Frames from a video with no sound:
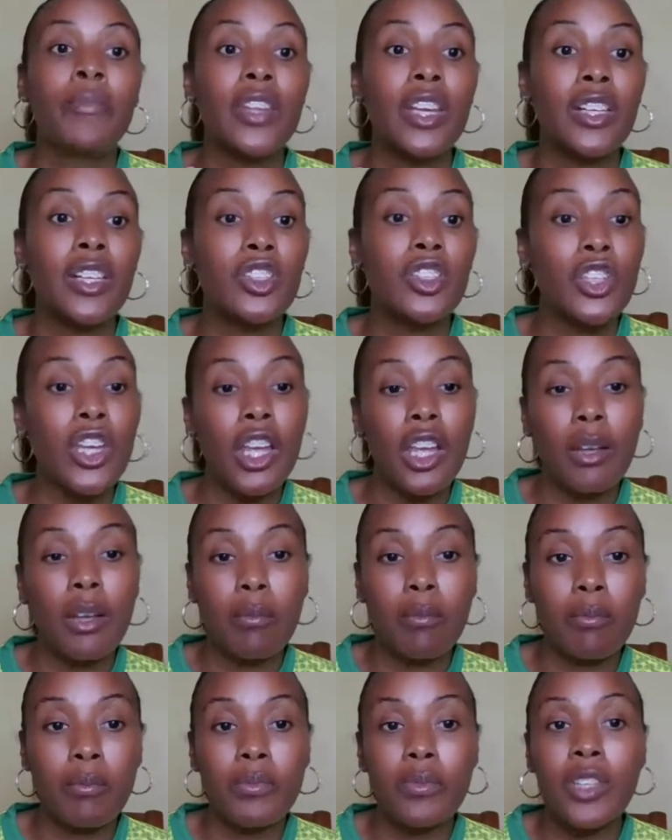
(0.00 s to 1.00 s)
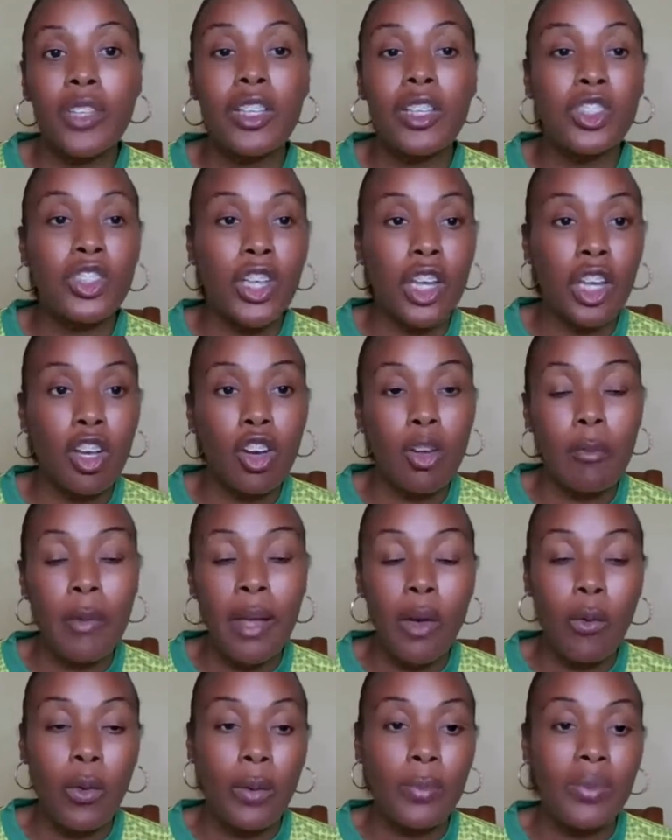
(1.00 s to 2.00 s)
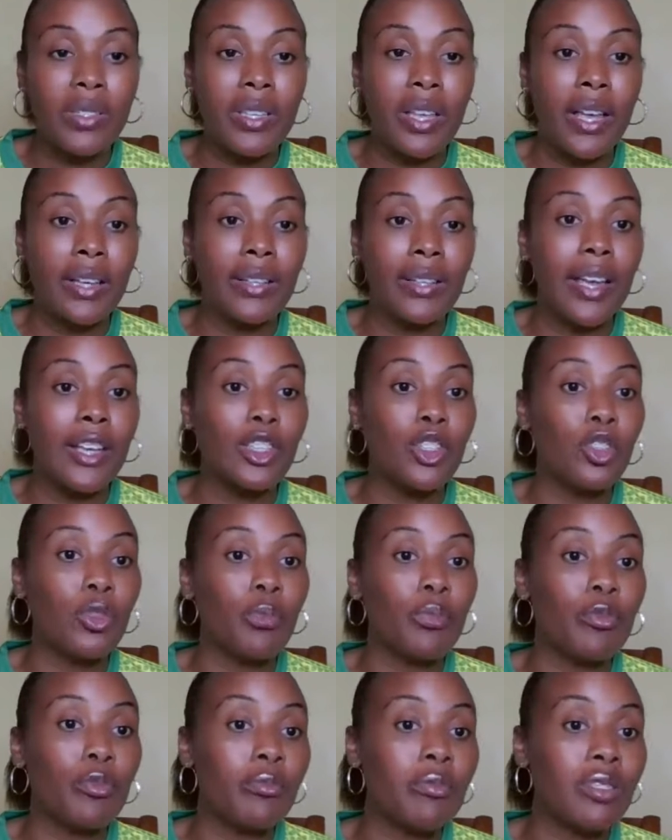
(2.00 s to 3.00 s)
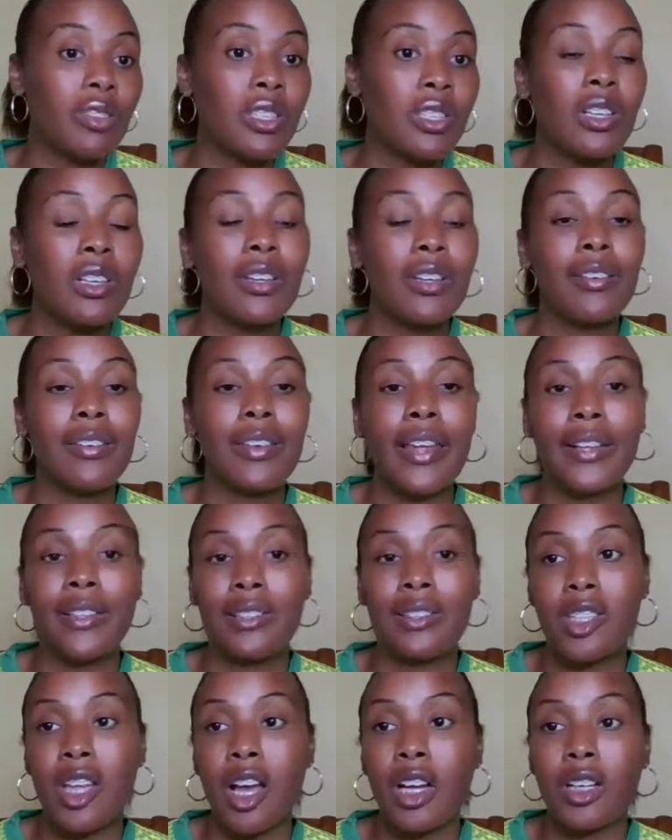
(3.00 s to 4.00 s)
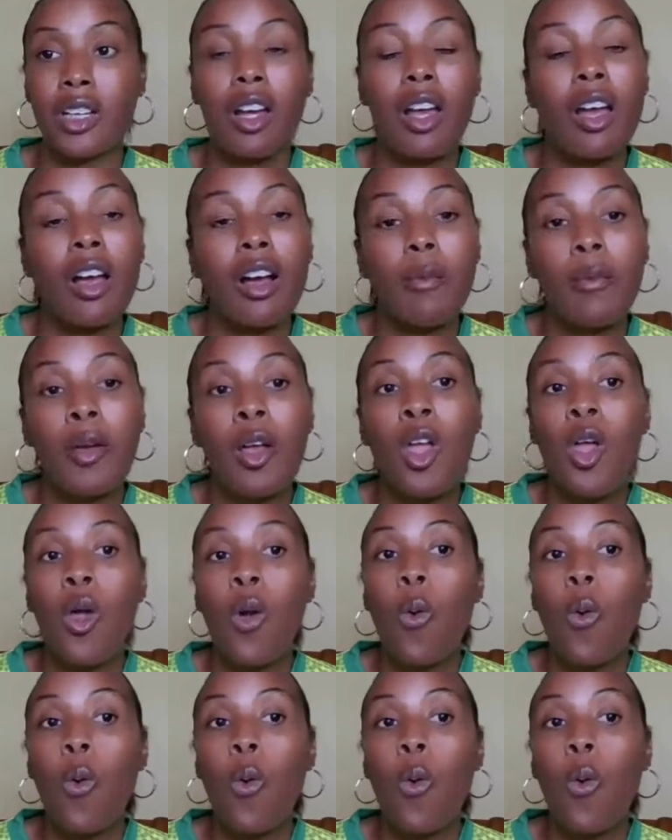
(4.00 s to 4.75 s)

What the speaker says: then check out my website at supremacyconnect.com,